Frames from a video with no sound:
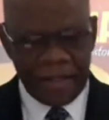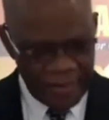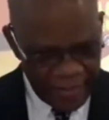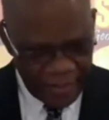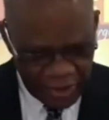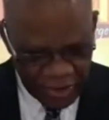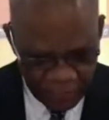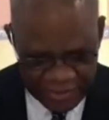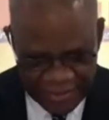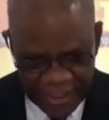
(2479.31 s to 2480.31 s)
The
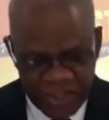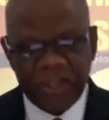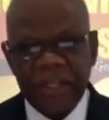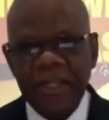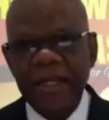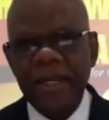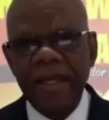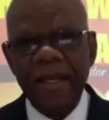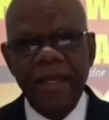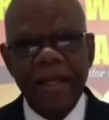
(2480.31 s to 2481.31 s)
interpretation
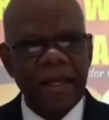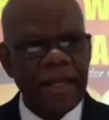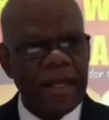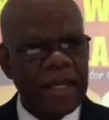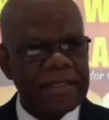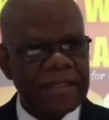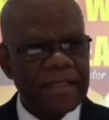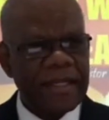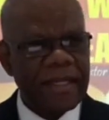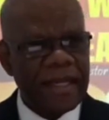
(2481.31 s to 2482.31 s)
is
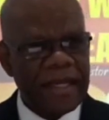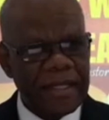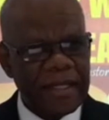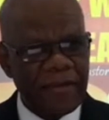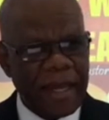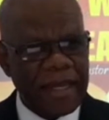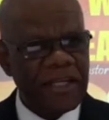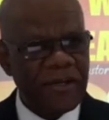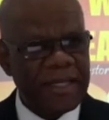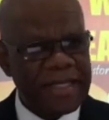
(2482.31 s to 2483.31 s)
right
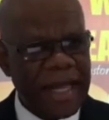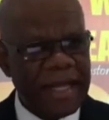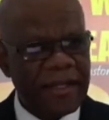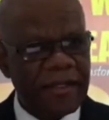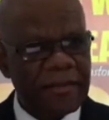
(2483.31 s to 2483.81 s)
here in Daniel.